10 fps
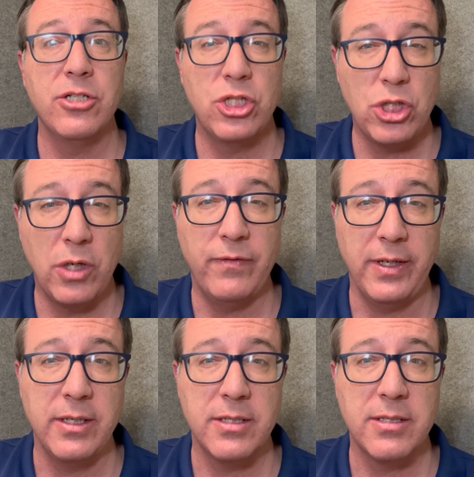
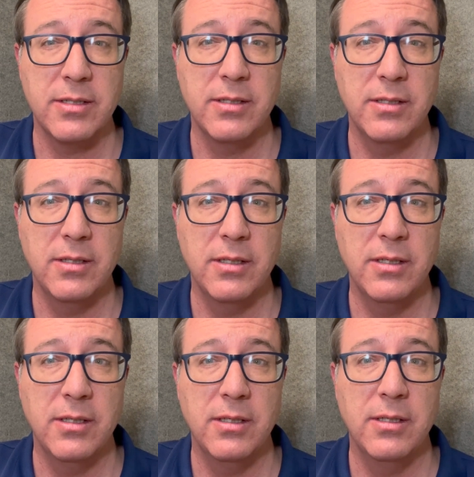servants,
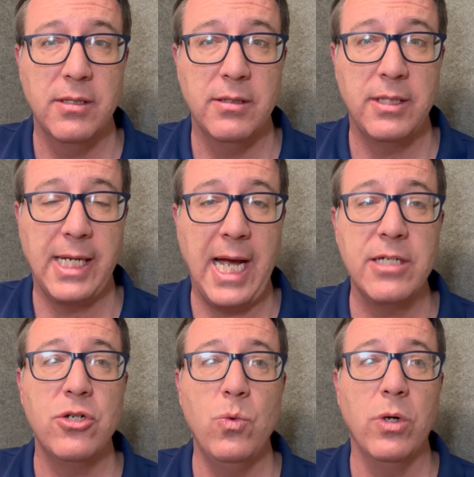the
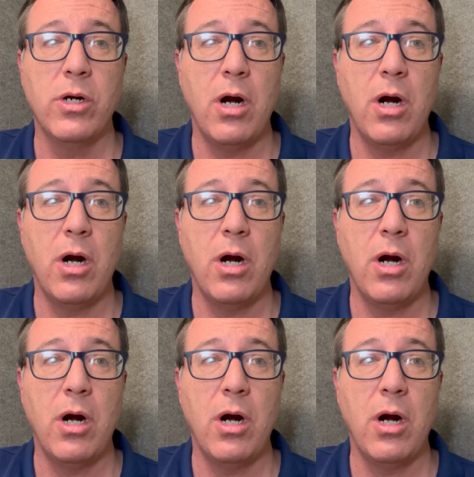guys who work